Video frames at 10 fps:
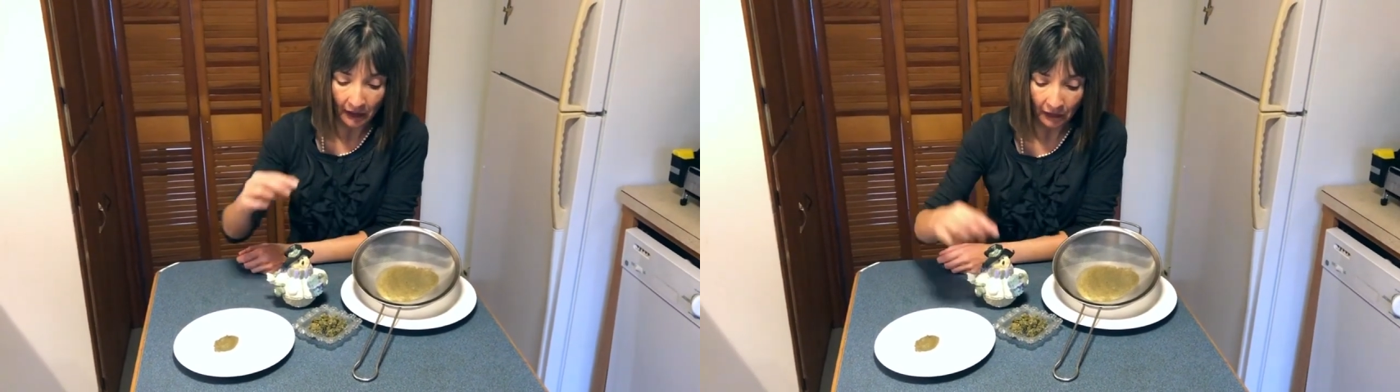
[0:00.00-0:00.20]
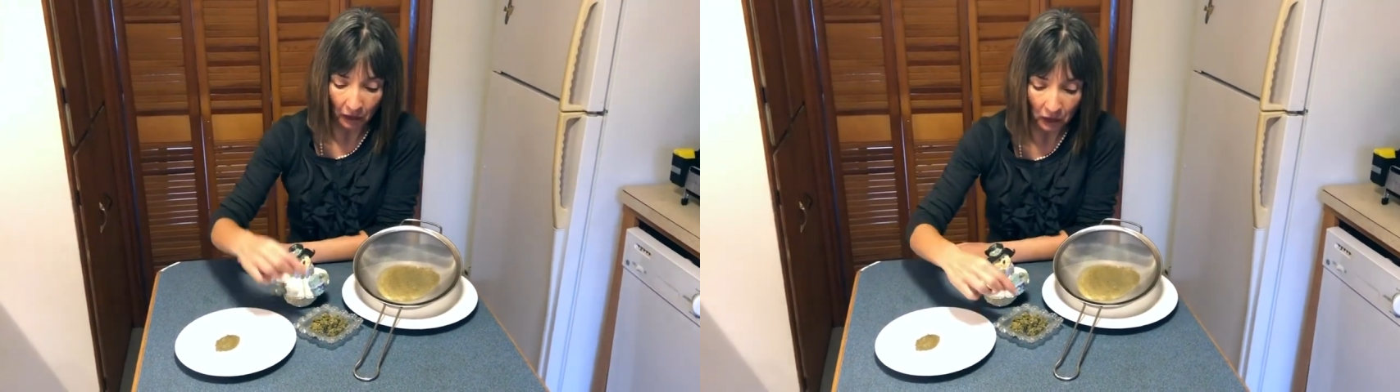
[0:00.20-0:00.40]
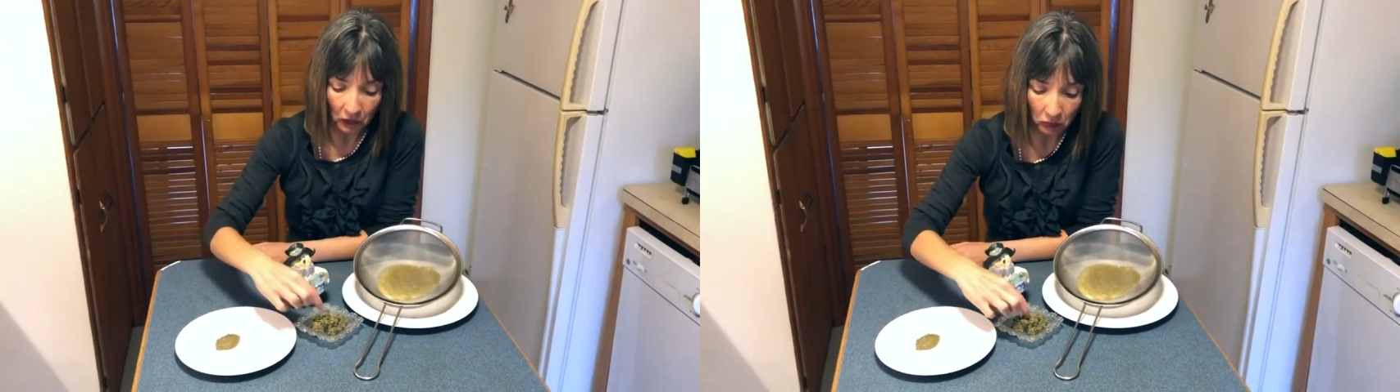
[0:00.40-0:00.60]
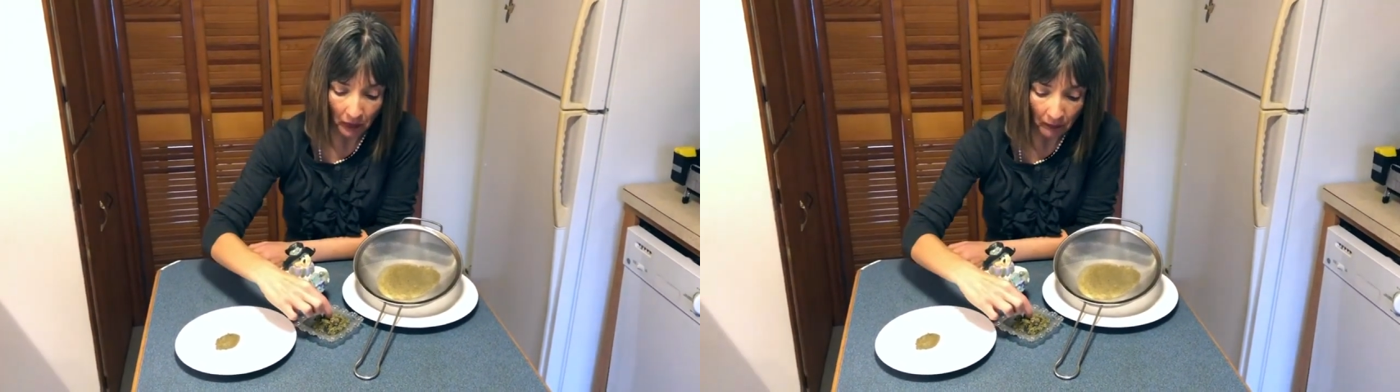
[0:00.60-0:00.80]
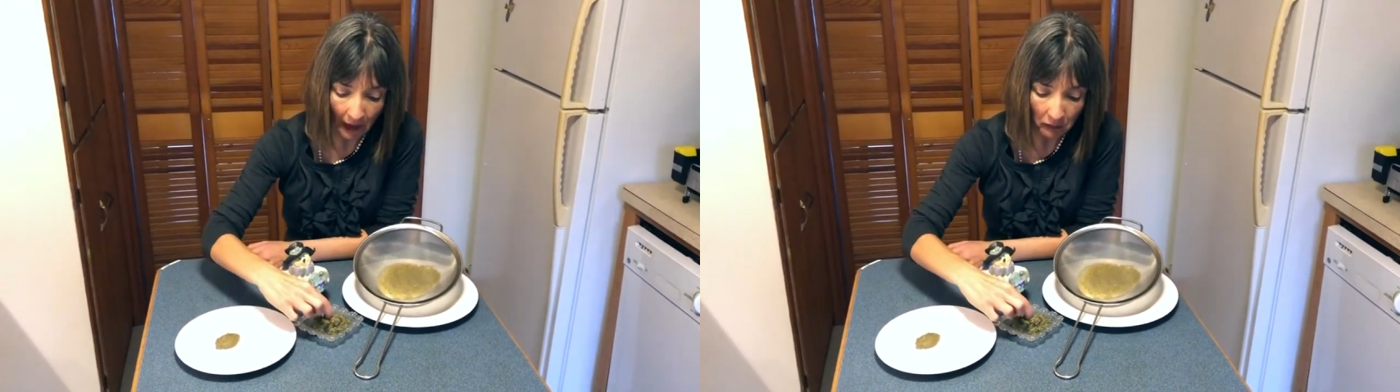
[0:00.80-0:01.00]
So you'll
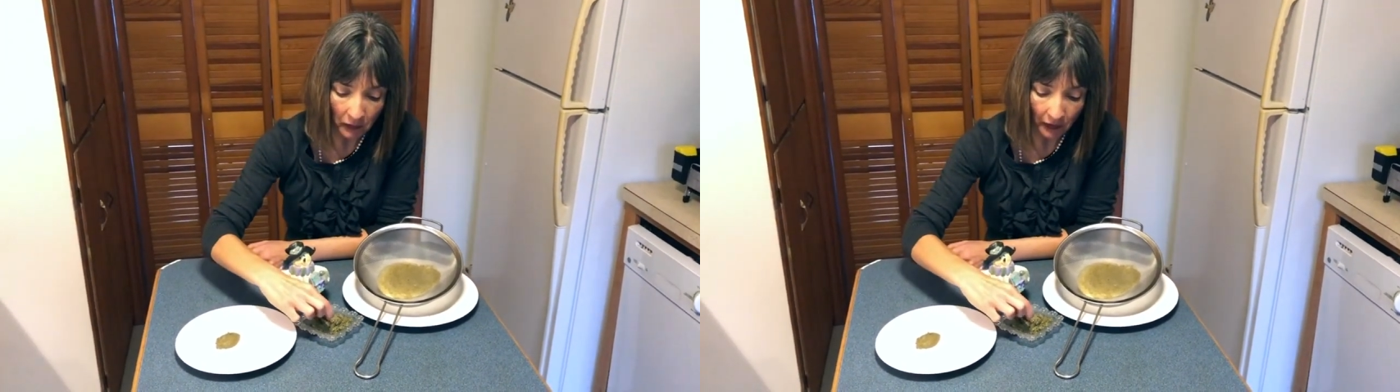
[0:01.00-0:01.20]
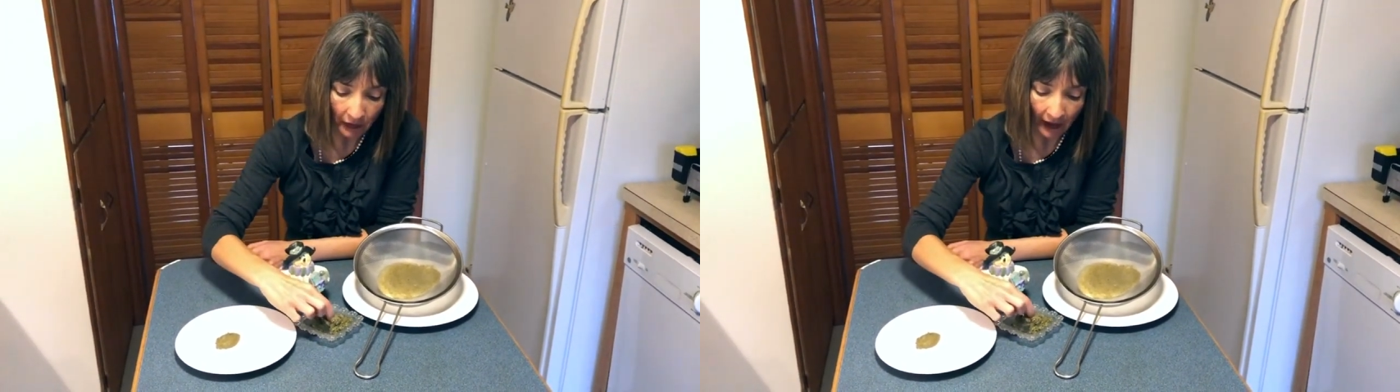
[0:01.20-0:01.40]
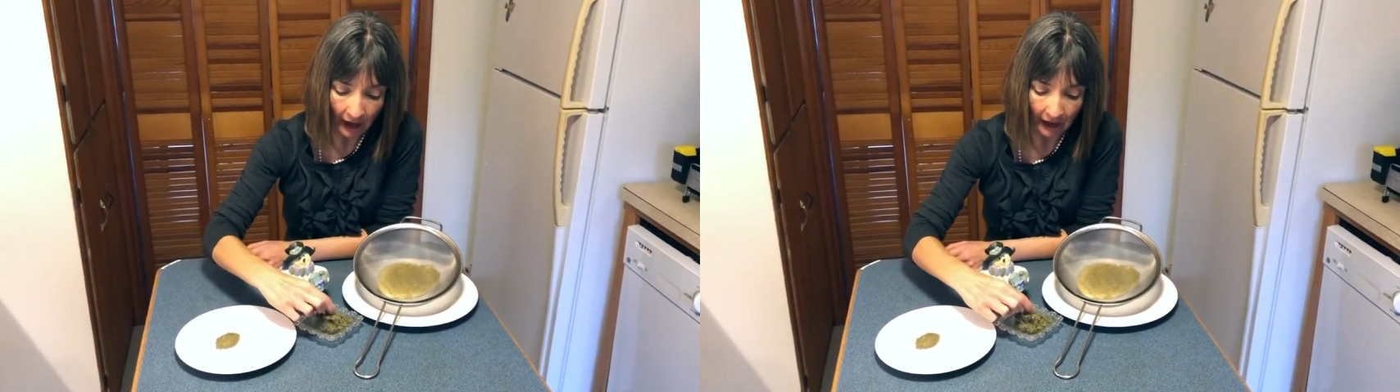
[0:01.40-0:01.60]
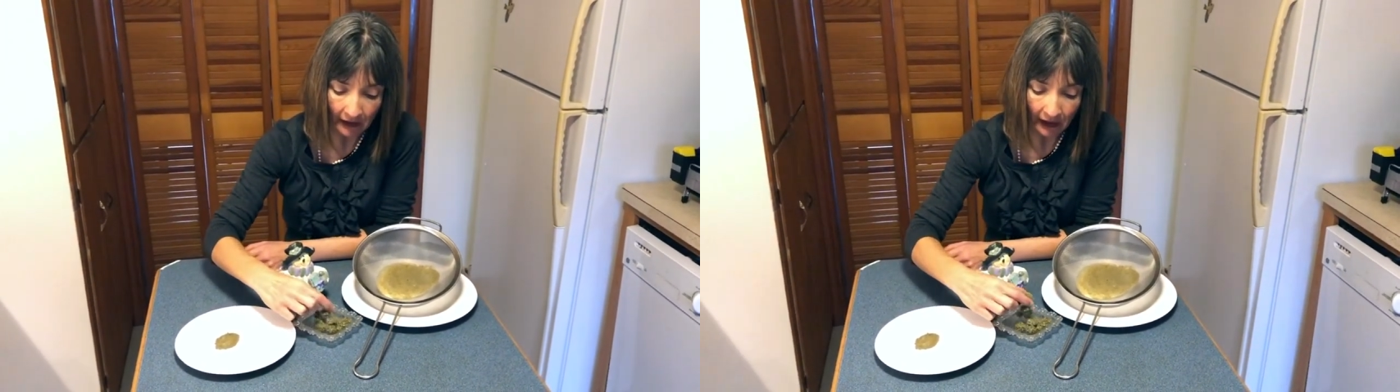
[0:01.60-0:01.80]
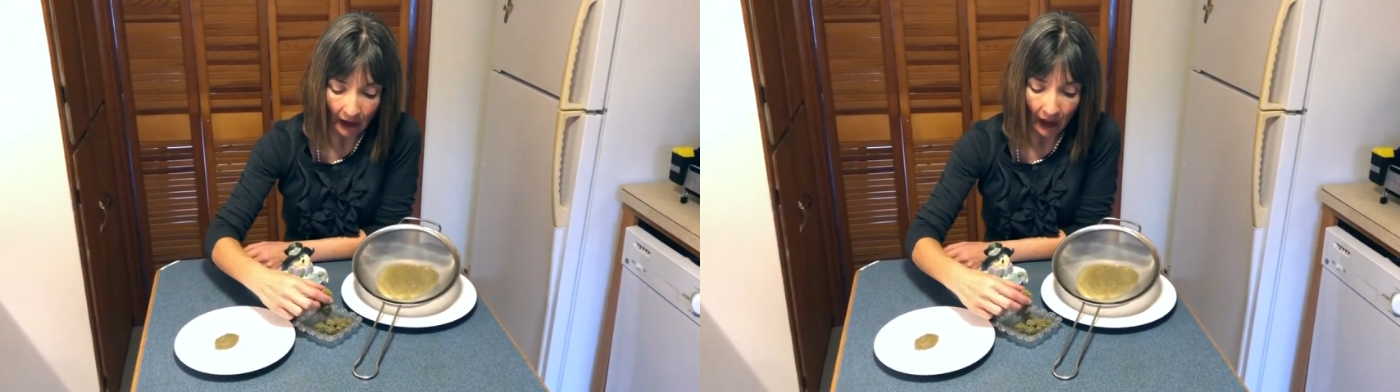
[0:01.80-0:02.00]
remember
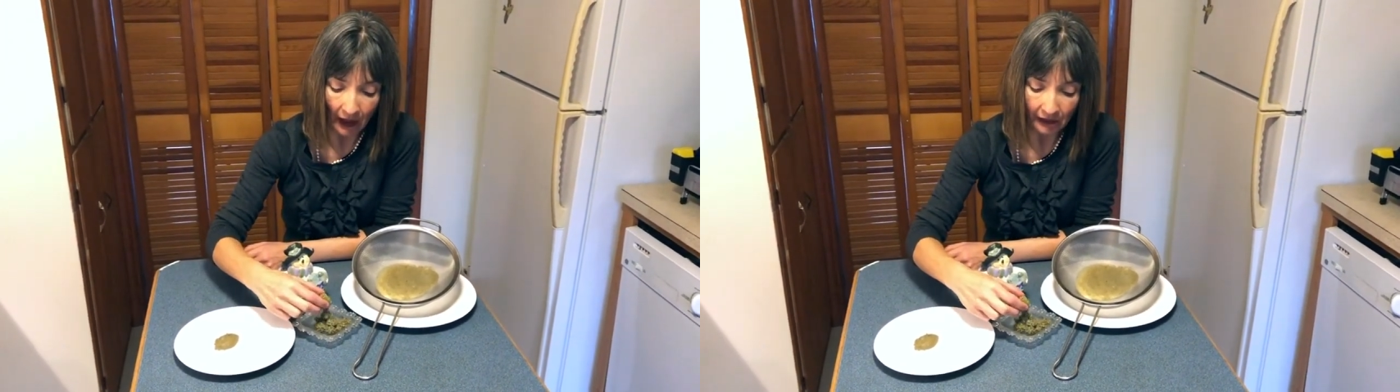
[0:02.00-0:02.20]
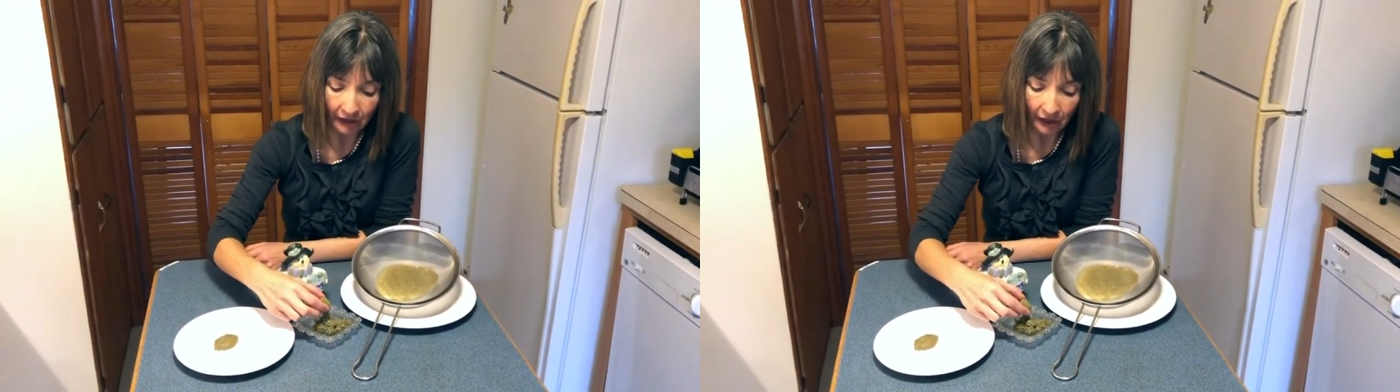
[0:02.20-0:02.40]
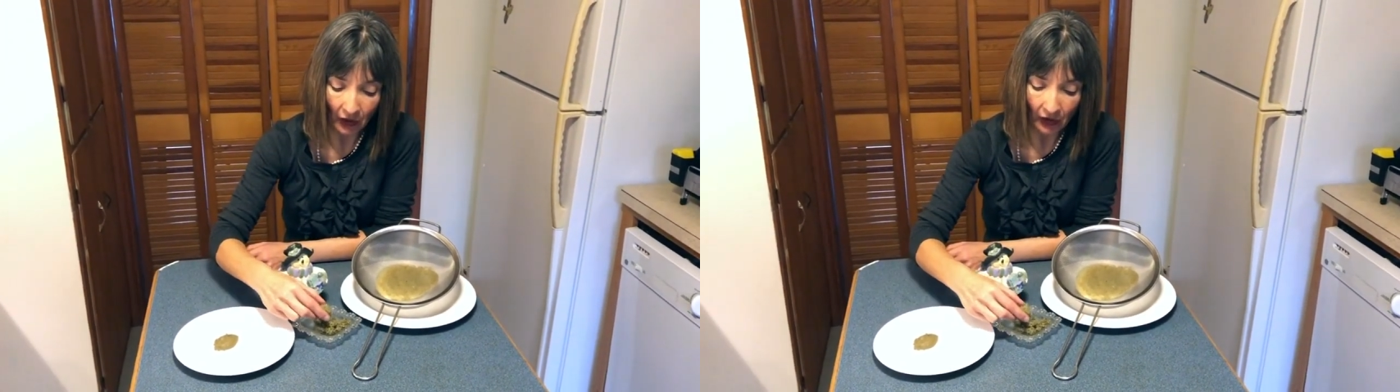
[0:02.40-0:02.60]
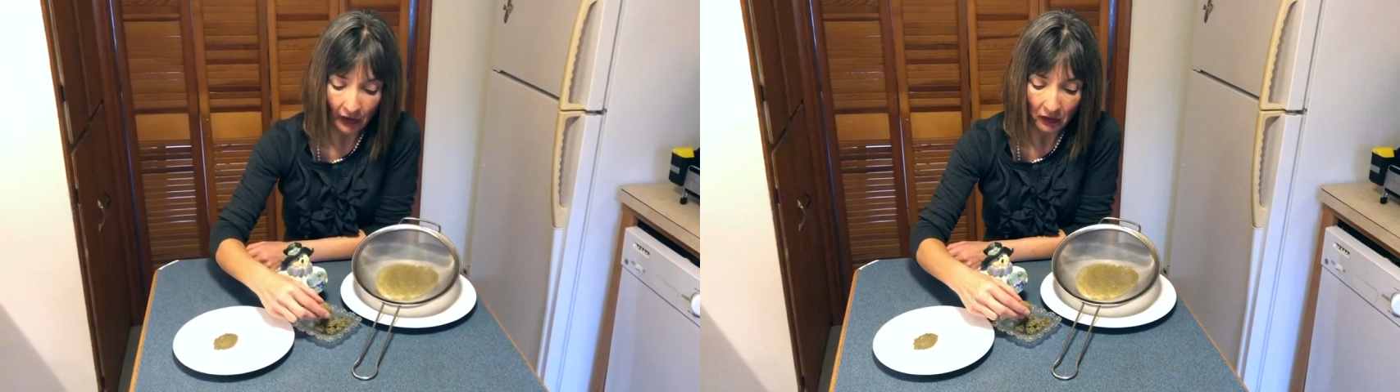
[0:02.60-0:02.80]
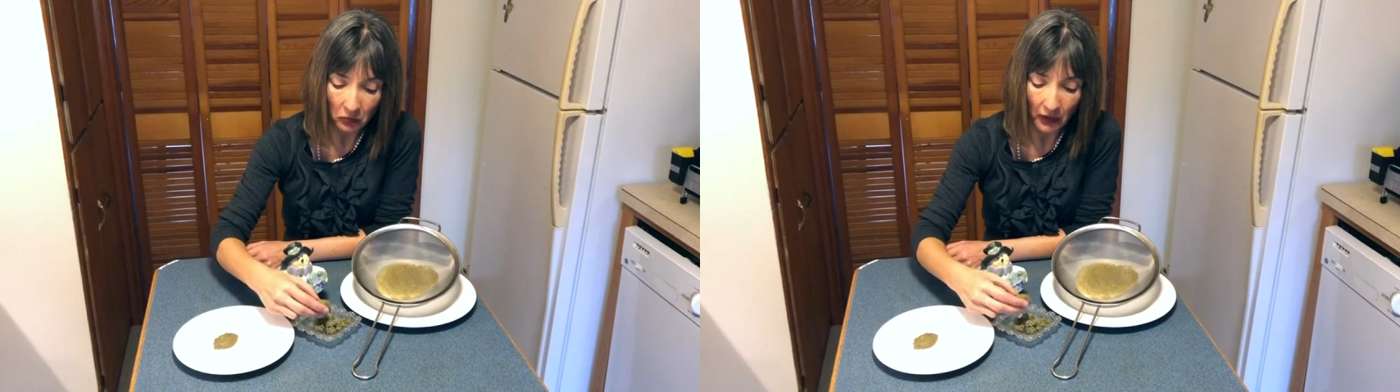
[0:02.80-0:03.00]
that I
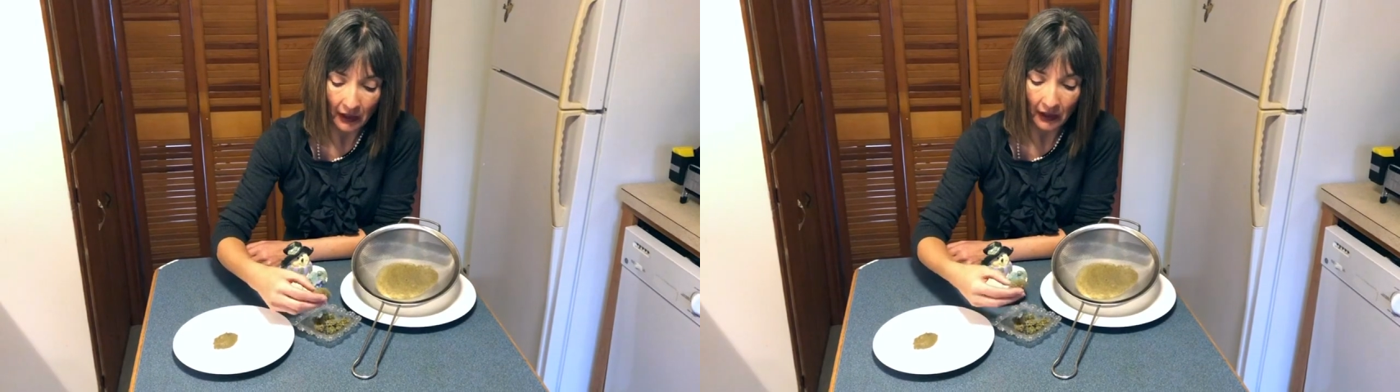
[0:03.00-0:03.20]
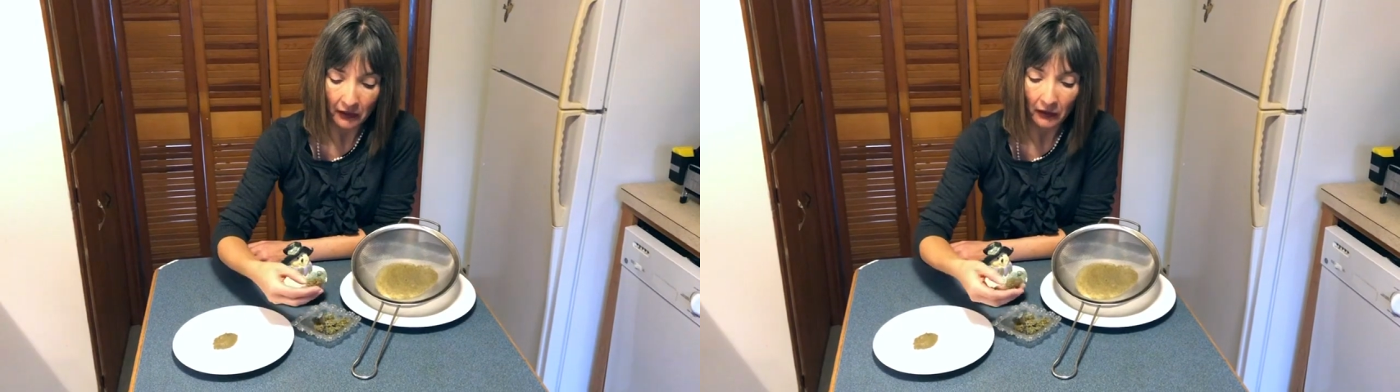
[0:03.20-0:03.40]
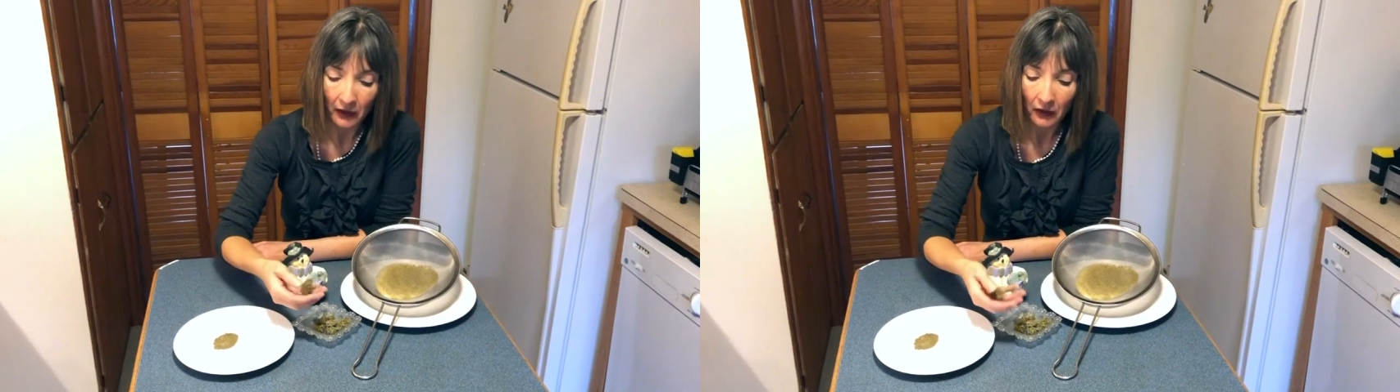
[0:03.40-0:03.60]
started with